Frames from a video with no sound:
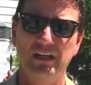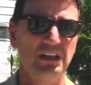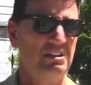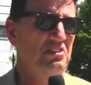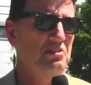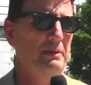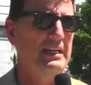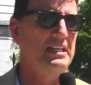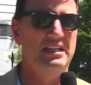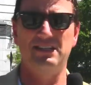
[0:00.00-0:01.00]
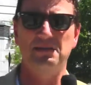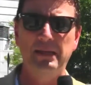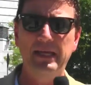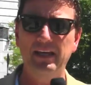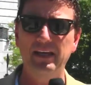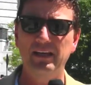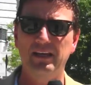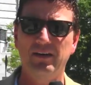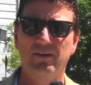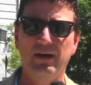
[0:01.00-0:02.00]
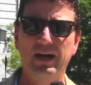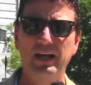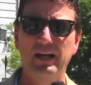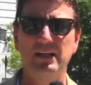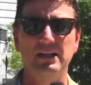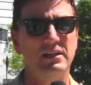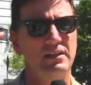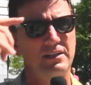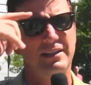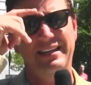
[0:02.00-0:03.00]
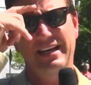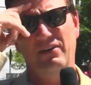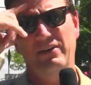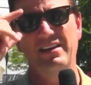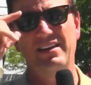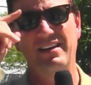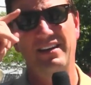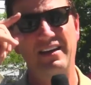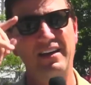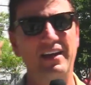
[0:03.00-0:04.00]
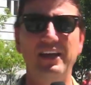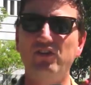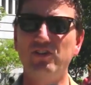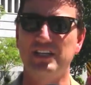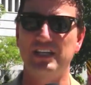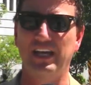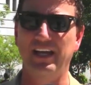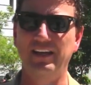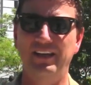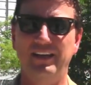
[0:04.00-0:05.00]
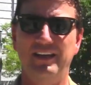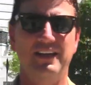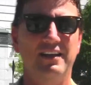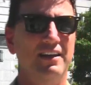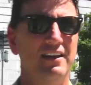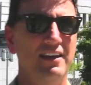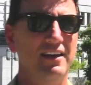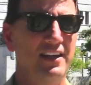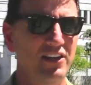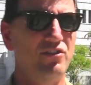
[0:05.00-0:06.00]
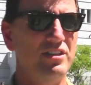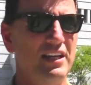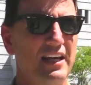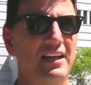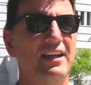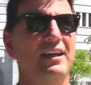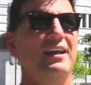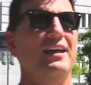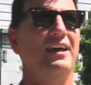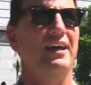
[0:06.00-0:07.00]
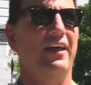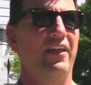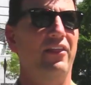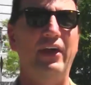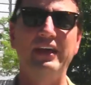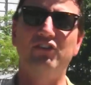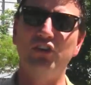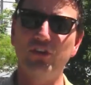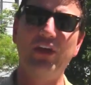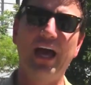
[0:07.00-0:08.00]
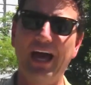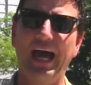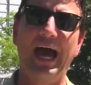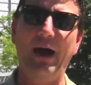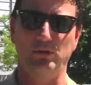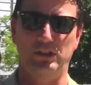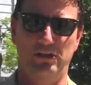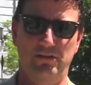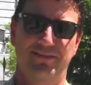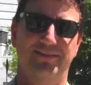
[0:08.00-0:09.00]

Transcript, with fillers: It doesn't make sense to me, right? Now, interesting, interesting, they took that out.